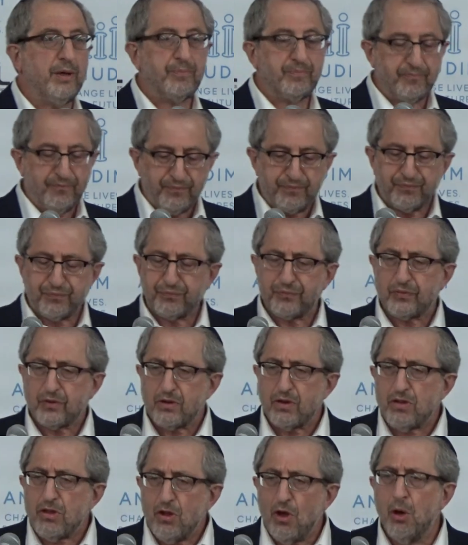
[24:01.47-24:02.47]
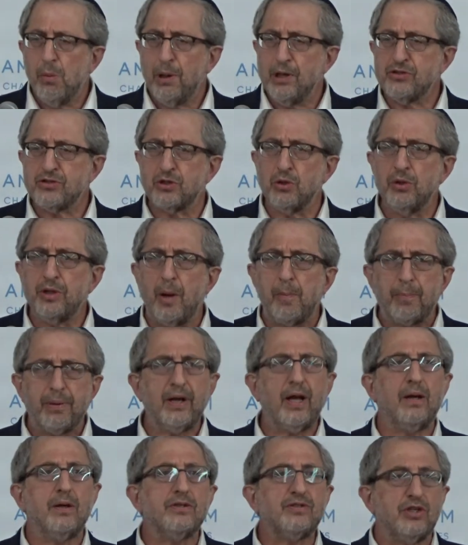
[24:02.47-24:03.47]
but by a school, their
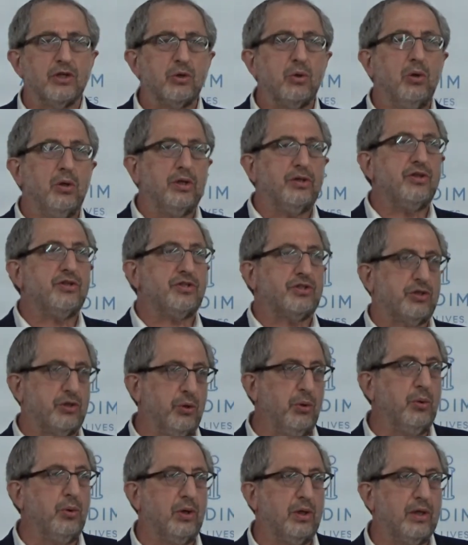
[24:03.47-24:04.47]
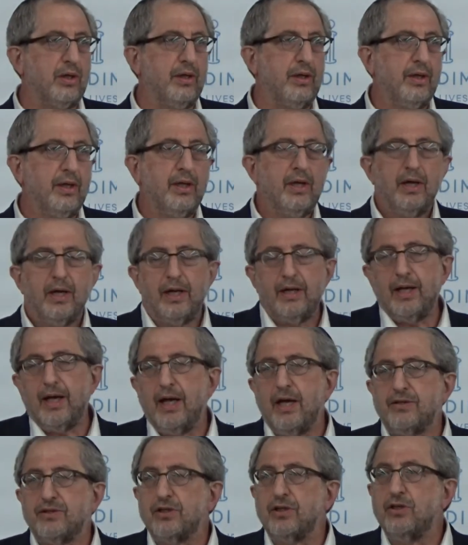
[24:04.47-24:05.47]
parents are calling the school and
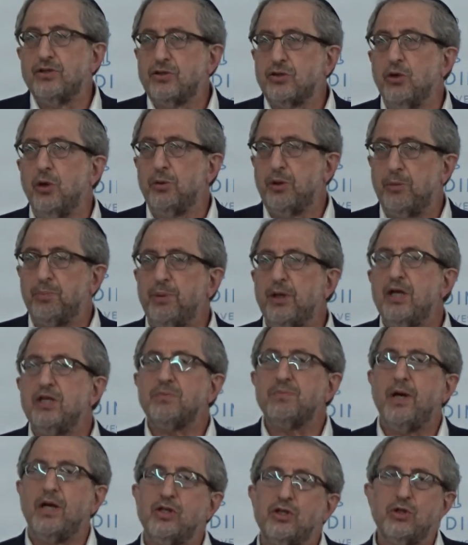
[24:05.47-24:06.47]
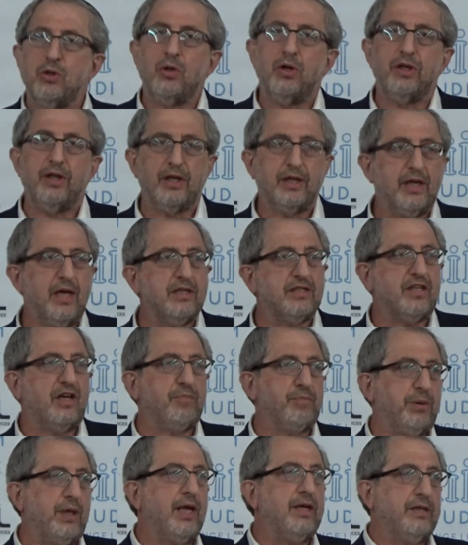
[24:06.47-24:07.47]
asking the school to please make sure their kids
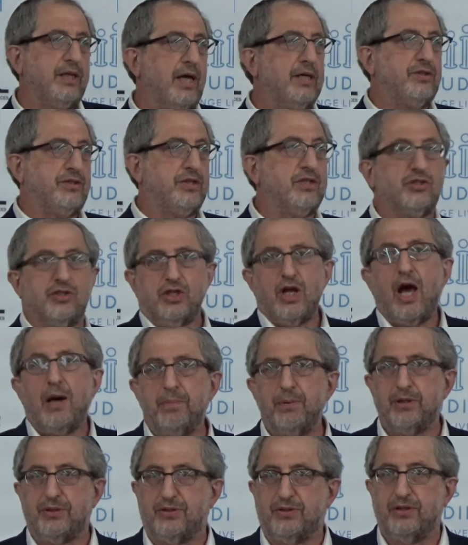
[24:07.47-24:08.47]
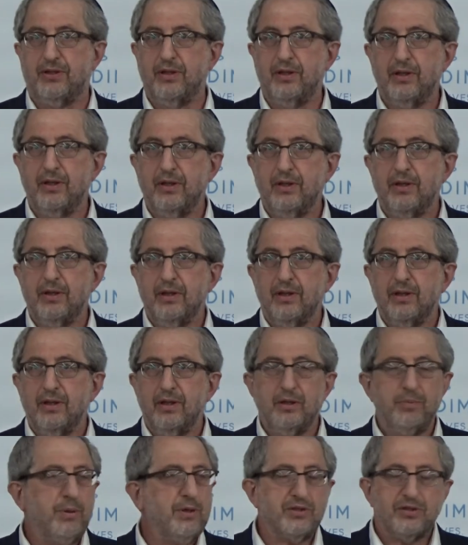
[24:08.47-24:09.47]
have play dates this Shabbos.
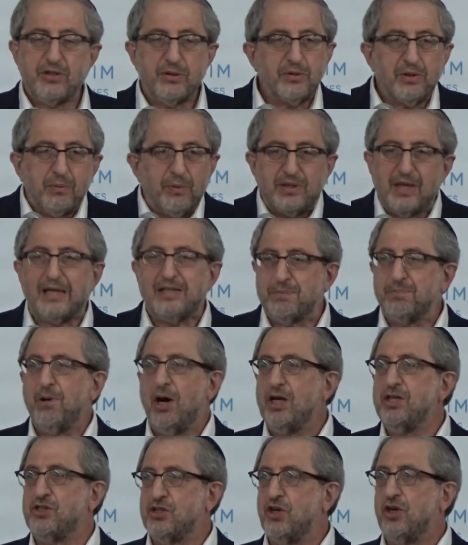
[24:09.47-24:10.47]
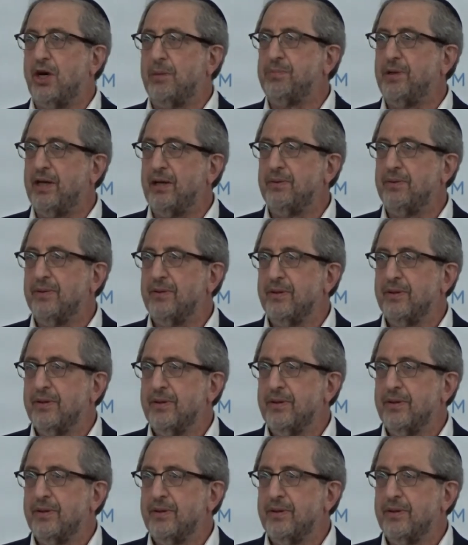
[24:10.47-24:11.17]
And the prince said, well, that's my job now?